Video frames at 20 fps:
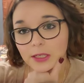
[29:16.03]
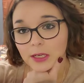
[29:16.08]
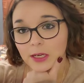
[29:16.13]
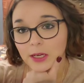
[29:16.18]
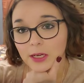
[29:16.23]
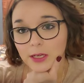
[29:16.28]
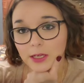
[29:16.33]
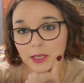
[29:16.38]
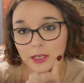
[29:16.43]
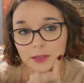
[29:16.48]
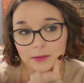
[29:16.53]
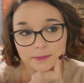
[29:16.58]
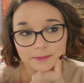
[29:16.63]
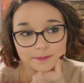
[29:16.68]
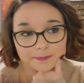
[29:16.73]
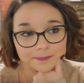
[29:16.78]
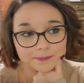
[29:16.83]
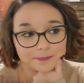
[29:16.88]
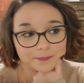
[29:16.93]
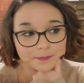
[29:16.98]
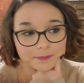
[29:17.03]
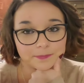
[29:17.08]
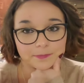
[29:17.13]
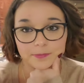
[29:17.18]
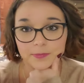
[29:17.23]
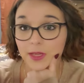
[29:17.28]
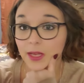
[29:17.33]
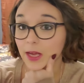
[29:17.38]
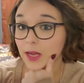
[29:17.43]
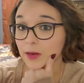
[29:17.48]
Um,
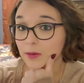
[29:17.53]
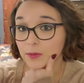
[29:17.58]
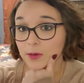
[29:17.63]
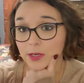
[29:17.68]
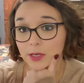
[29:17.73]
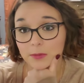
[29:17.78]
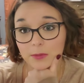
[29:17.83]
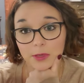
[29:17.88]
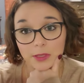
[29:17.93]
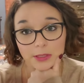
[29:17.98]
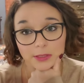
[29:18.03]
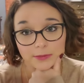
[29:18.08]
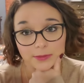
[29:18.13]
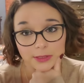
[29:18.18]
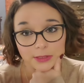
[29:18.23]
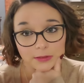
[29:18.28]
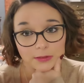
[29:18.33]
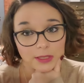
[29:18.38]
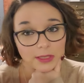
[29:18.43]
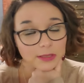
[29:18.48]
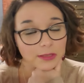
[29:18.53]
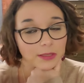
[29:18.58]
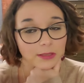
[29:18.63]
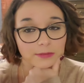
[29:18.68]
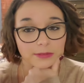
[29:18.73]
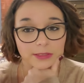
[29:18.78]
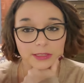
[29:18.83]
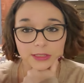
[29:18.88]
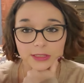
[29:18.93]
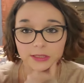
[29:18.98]
I welcome all of you. I love
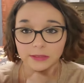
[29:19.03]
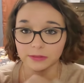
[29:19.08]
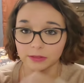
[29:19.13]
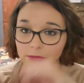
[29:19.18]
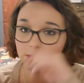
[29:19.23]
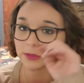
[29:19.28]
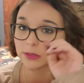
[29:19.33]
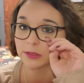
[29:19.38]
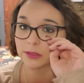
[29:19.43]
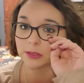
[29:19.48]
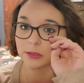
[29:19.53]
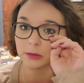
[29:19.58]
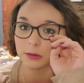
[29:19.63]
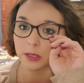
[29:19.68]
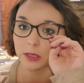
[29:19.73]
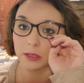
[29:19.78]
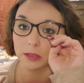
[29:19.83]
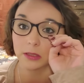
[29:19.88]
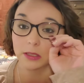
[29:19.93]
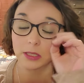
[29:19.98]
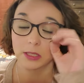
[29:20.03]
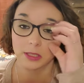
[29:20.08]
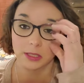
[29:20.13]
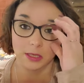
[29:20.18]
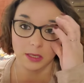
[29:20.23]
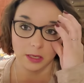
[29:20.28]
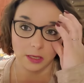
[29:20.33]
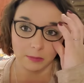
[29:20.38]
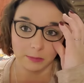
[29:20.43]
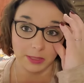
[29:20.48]
each and every one of you all.
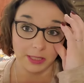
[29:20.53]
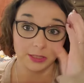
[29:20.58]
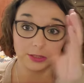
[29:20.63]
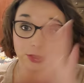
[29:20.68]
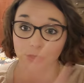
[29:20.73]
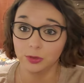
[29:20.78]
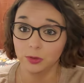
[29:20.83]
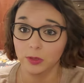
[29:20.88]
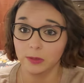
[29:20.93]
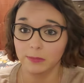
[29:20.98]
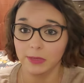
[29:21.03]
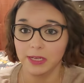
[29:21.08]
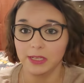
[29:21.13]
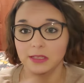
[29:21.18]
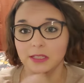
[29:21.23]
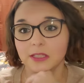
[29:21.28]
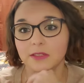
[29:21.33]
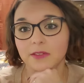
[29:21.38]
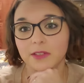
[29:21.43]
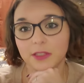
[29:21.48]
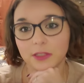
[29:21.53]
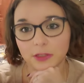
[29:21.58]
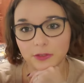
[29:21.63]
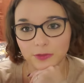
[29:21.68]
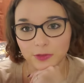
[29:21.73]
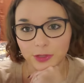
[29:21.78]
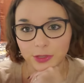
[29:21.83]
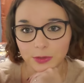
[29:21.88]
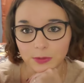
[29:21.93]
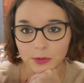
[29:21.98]
Um, I enjoy making these videos
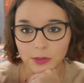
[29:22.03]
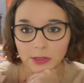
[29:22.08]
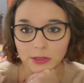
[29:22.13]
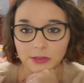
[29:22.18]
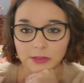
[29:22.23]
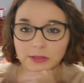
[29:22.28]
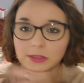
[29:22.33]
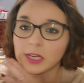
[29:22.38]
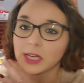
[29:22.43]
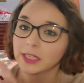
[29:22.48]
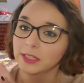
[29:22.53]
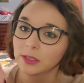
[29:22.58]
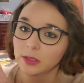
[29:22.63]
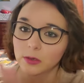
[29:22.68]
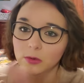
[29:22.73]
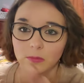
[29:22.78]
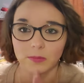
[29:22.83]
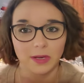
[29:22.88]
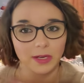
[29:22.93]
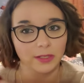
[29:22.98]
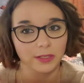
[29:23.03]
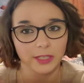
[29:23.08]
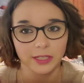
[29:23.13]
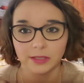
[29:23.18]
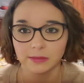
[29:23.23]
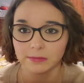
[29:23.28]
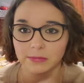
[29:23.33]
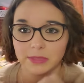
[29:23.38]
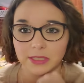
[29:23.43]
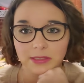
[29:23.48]
for you all. I know mine are hit
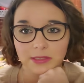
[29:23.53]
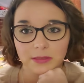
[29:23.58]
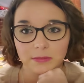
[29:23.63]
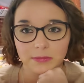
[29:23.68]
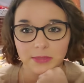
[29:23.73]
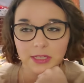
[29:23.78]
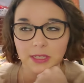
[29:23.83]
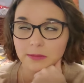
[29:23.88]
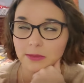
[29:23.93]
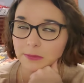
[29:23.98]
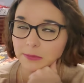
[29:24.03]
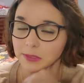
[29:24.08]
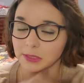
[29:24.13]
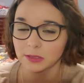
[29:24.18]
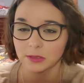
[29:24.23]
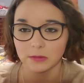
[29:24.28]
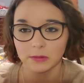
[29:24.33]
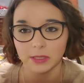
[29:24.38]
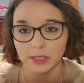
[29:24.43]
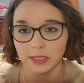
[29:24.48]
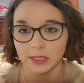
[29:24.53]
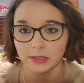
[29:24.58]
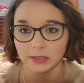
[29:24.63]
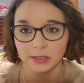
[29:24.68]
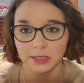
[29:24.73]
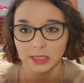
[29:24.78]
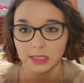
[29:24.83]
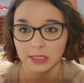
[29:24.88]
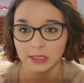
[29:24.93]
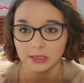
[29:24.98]
and miss sometimes. I'm still working out the
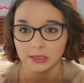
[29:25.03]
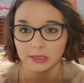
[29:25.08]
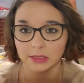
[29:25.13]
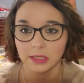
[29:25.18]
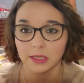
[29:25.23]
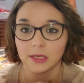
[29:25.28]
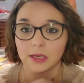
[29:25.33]
kinks.